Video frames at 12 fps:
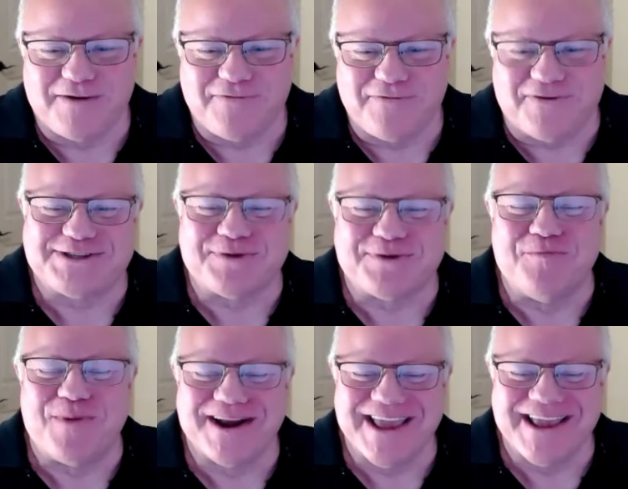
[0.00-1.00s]
Buffett's
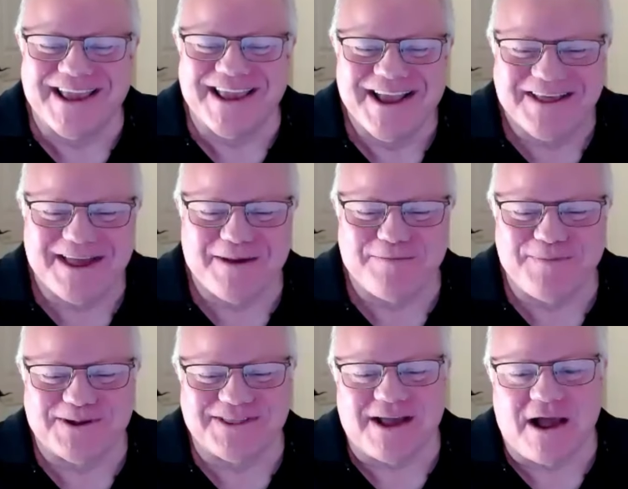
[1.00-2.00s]
money
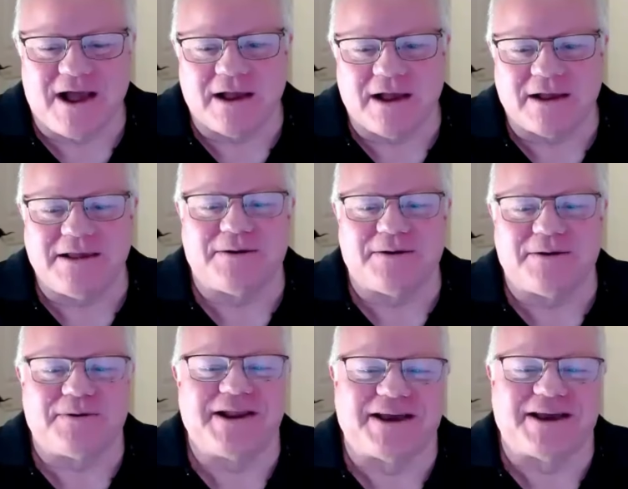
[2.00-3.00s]
that built the hockey
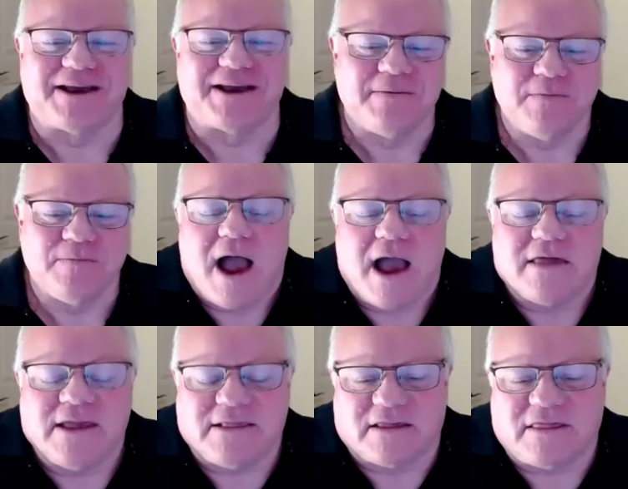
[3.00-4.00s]
arena. I
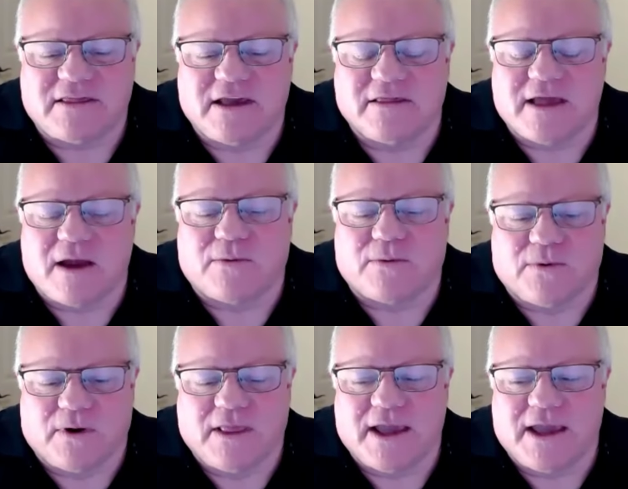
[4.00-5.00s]
think the thing that
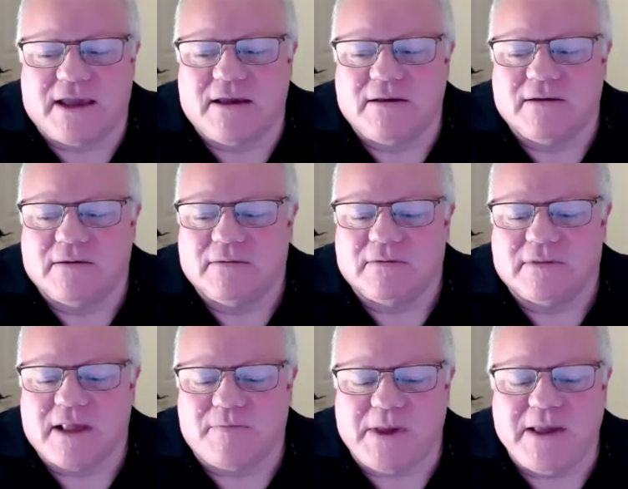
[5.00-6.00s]
really
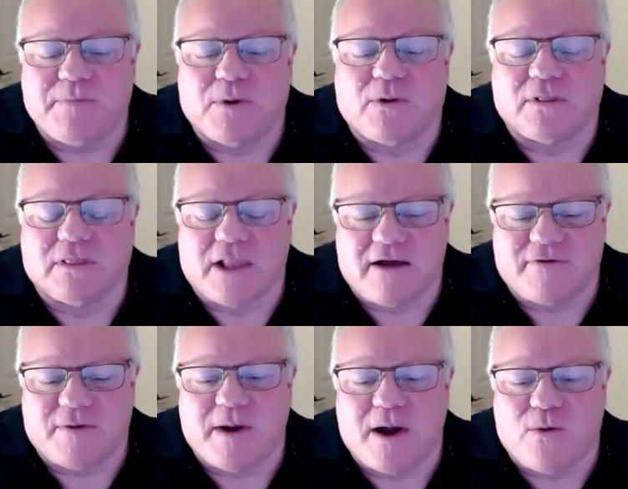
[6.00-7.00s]
that people love
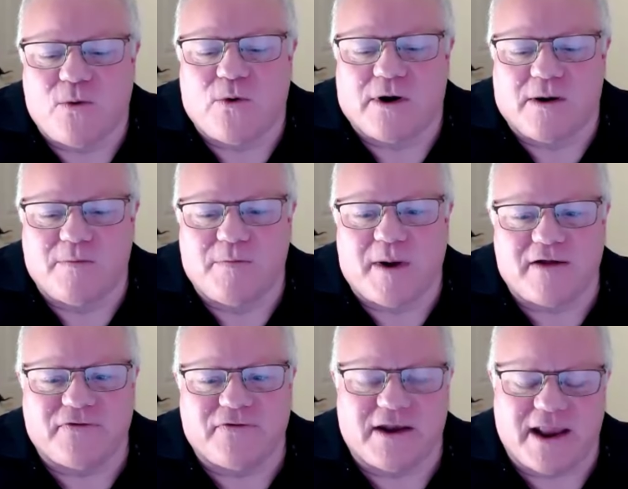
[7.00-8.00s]
about Warren
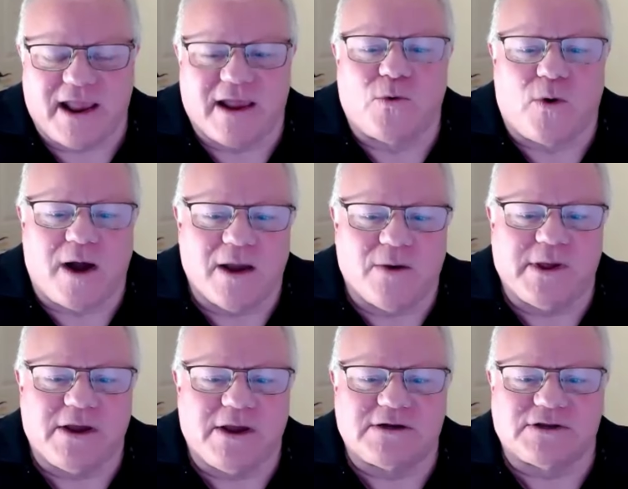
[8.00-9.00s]
Buffett and why
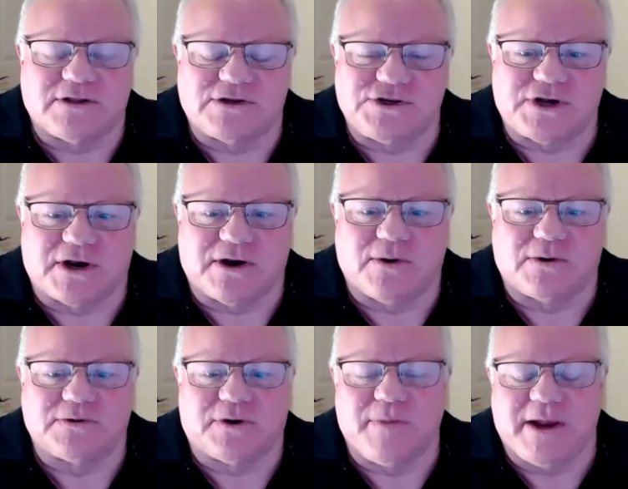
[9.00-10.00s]
we go to the
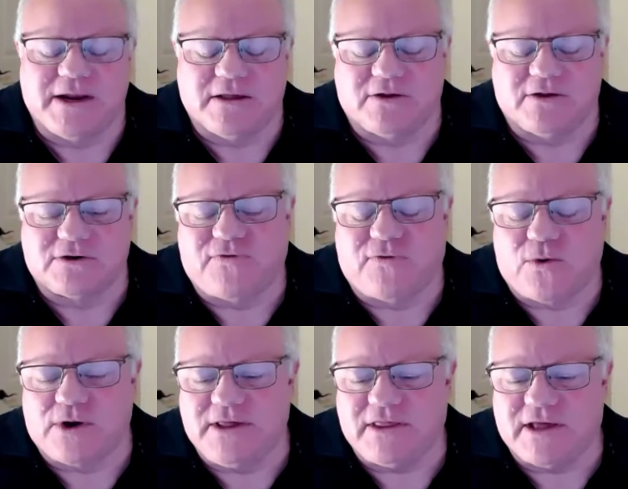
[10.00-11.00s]
shareholder meeting, there's
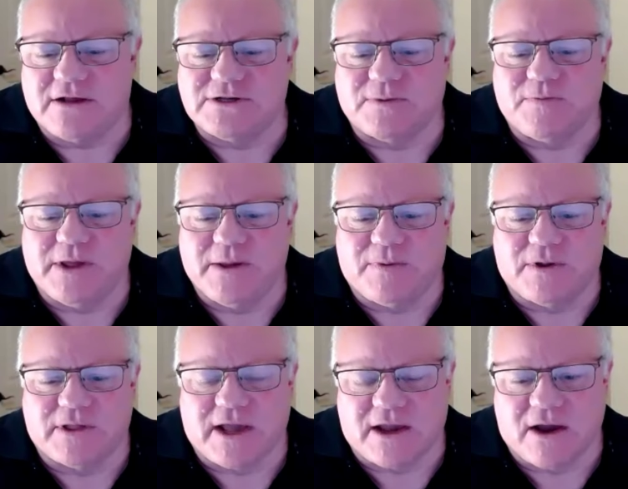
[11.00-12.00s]
40,000
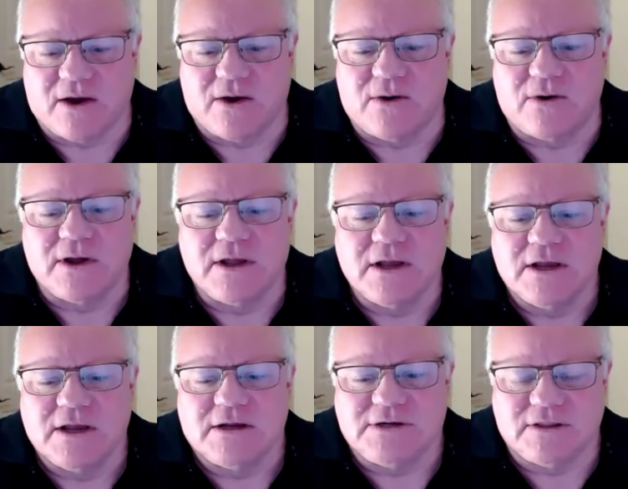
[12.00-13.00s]
people that go
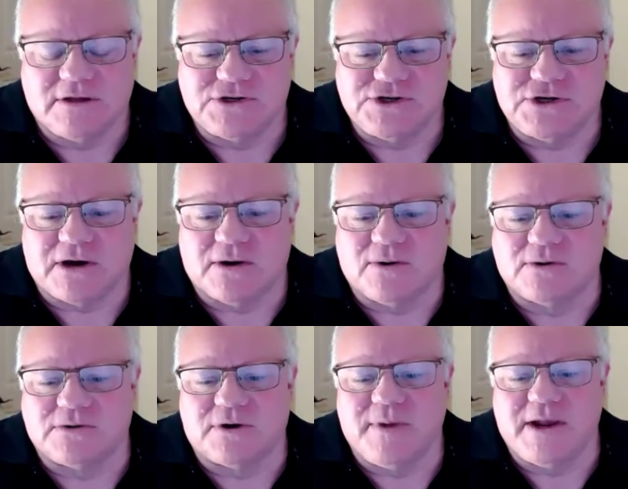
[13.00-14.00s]
to the
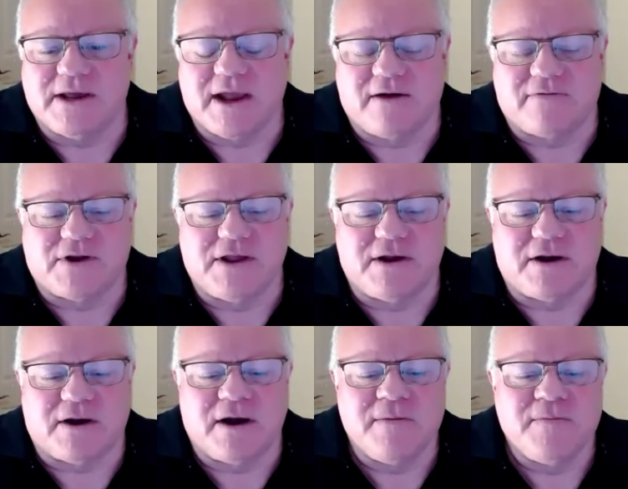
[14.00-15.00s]
shareholder meeting every
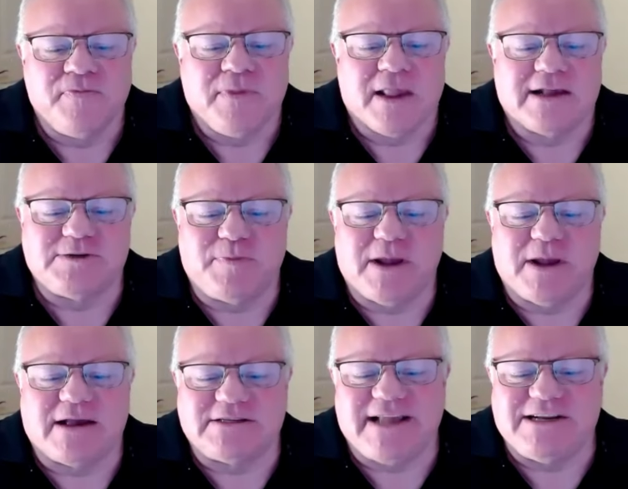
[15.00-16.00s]
year, is
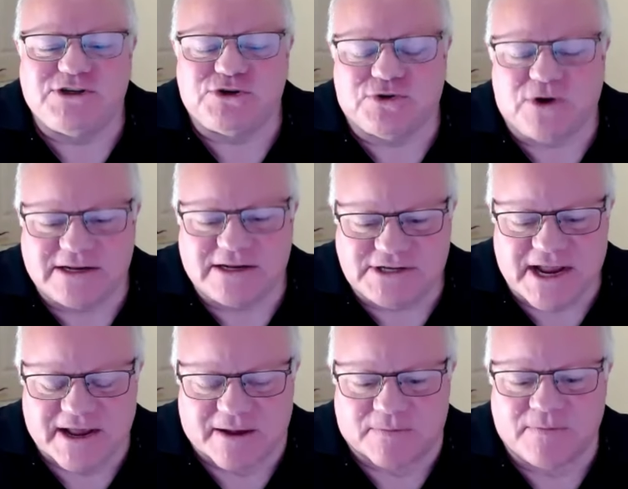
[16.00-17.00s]
because they trust
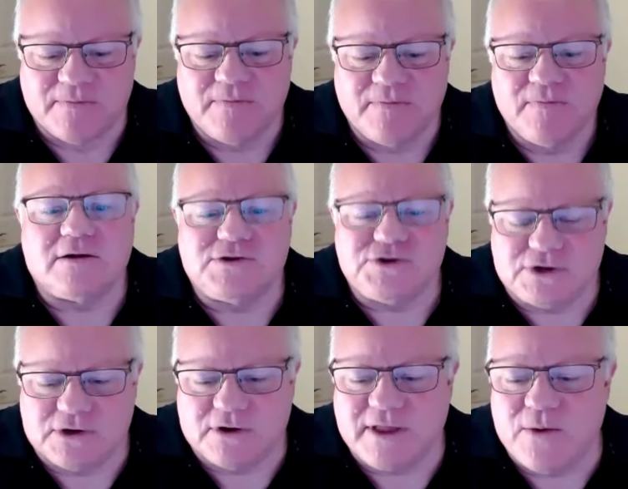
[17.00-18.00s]
him.
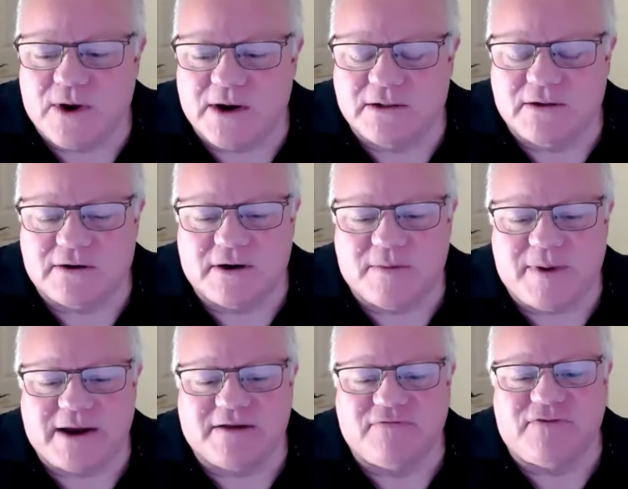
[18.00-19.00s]
Sure, they want to learn
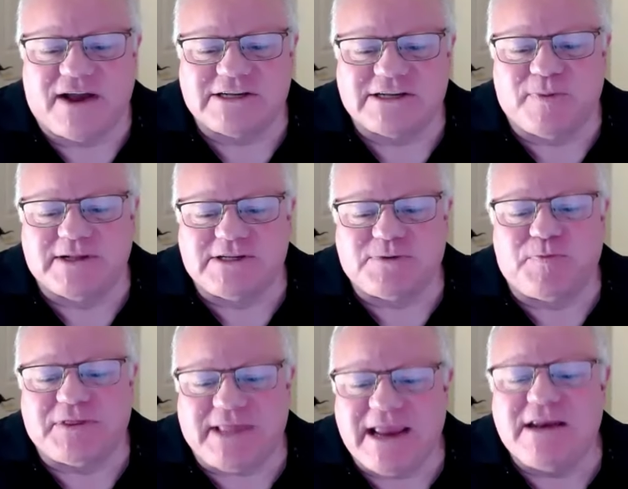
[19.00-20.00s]
about investments,
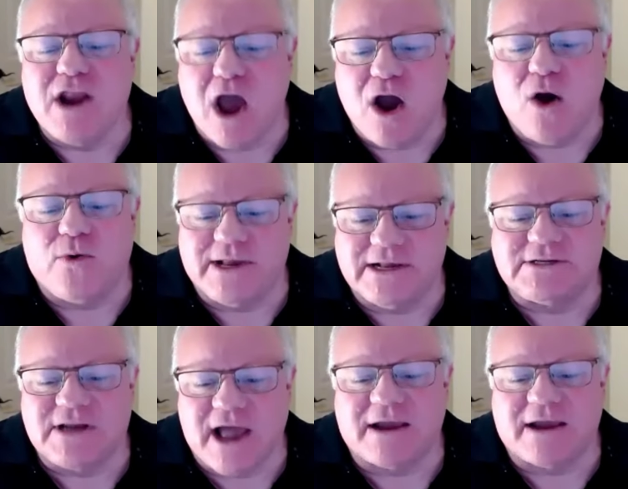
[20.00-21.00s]
but they know
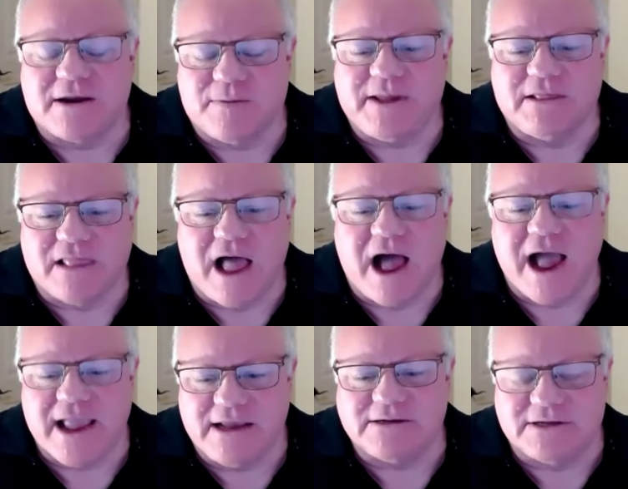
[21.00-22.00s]
he's not going to be
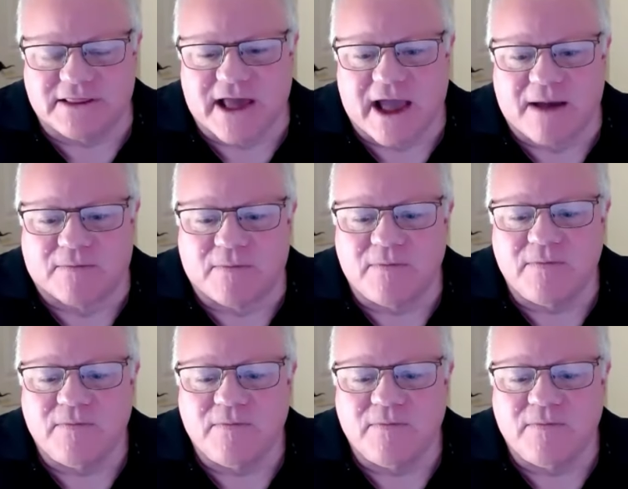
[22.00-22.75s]
lying to them.